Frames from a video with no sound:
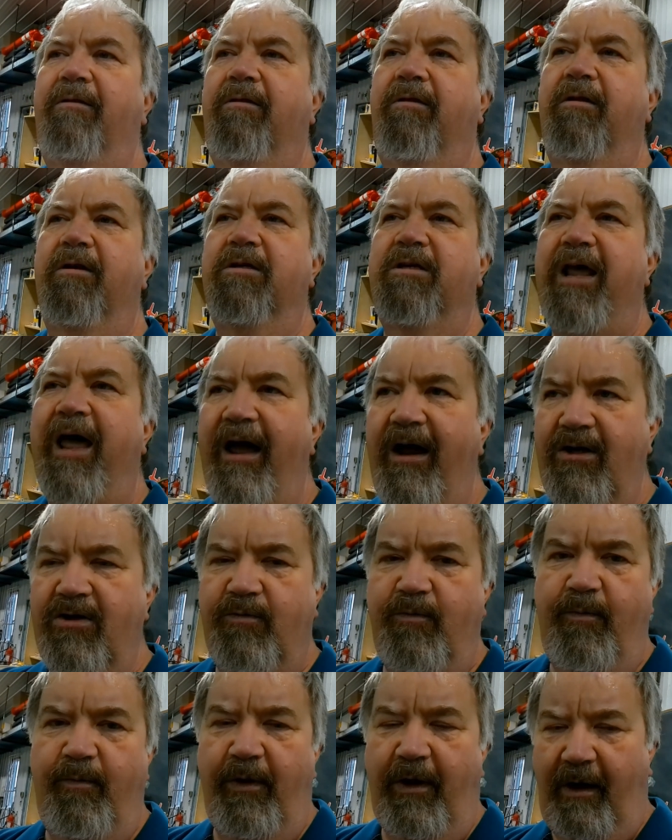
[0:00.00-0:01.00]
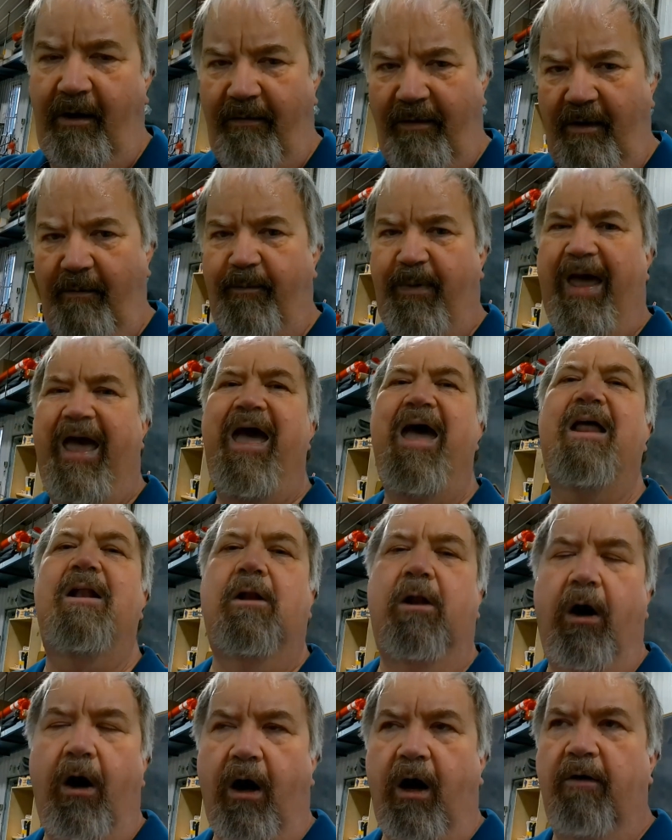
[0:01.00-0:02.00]
the dash, the
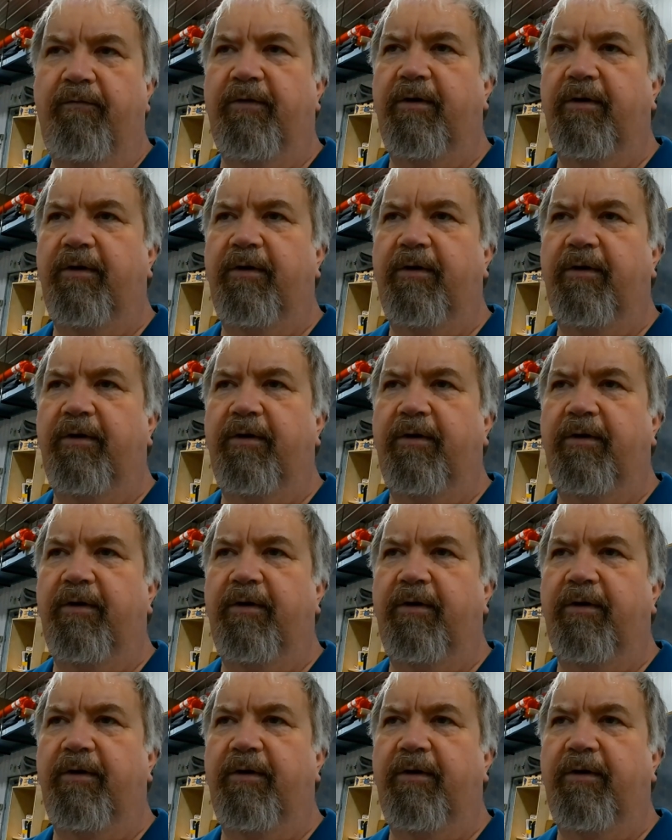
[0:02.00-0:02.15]
panel off.